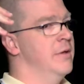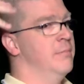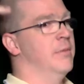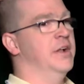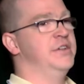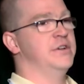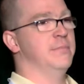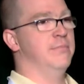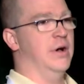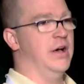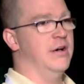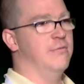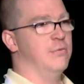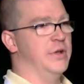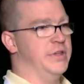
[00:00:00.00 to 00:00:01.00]
much
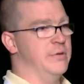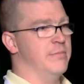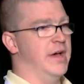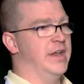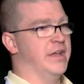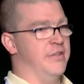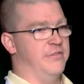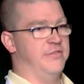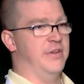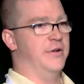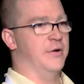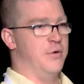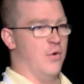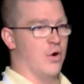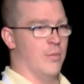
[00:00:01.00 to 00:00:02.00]
above what you might
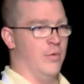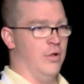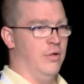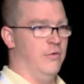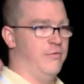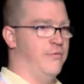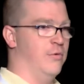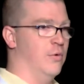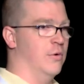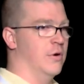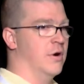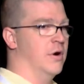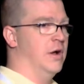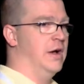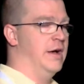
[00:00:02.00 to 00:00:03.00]
consider normal
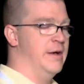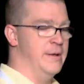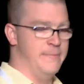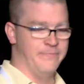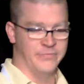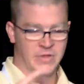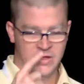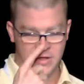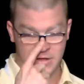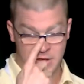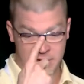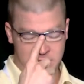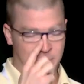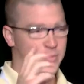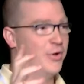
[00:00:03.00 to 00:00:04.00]
for
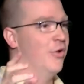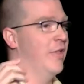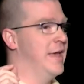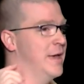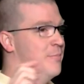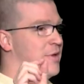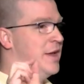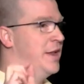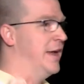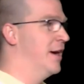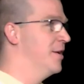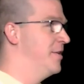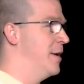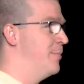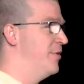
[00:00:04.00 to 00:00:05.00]
a typical ambient air
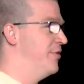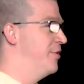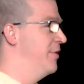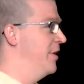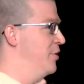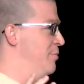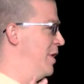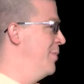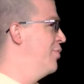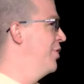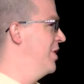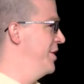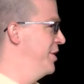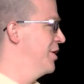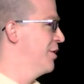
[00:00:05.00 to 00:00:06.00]
temperature that you might put
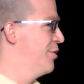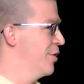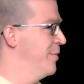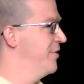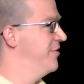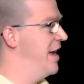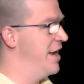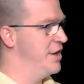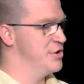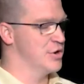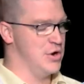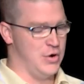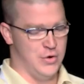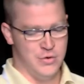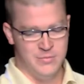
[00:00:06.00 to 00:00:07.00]
on your thermostat in your
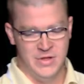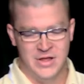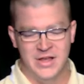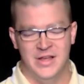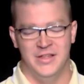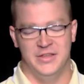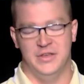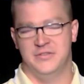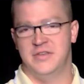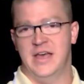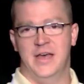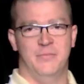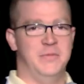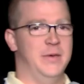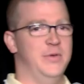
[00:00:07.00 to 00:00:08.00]
home. You
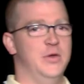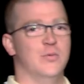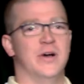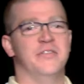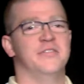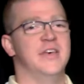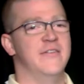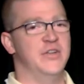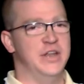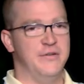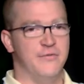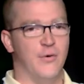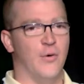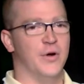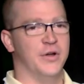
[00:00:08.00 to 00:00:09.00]
say maybe you want
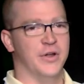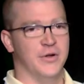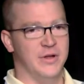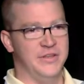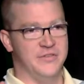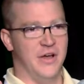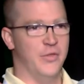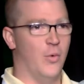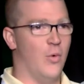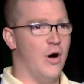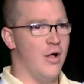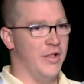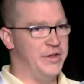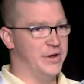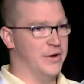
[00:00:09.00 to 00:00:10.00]
74 degrees on the
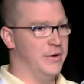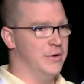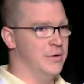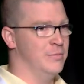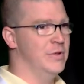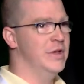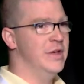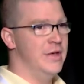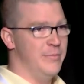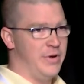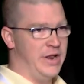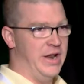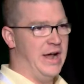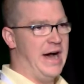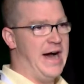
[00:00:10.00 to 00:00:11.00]
wall in your home, but
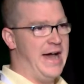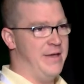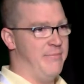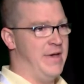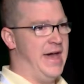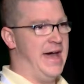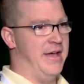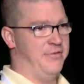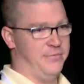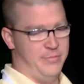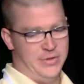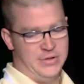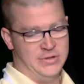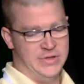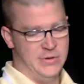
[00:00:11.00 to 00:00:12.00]
in a high mass
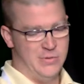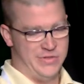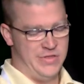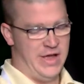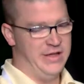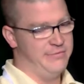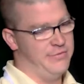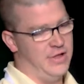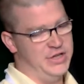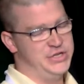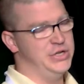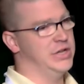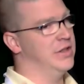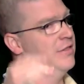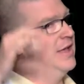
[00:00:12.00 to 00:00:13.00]
building with night flush,
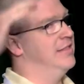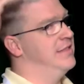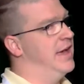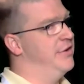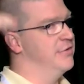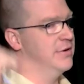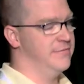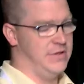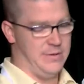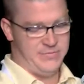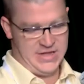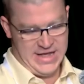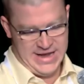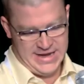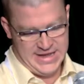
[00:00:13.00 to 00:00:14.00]
you can let that drift up
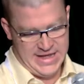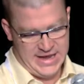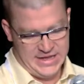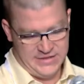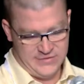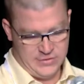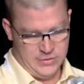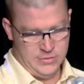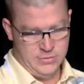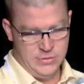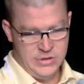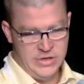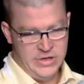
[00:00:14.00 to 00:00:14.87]
to 80, 82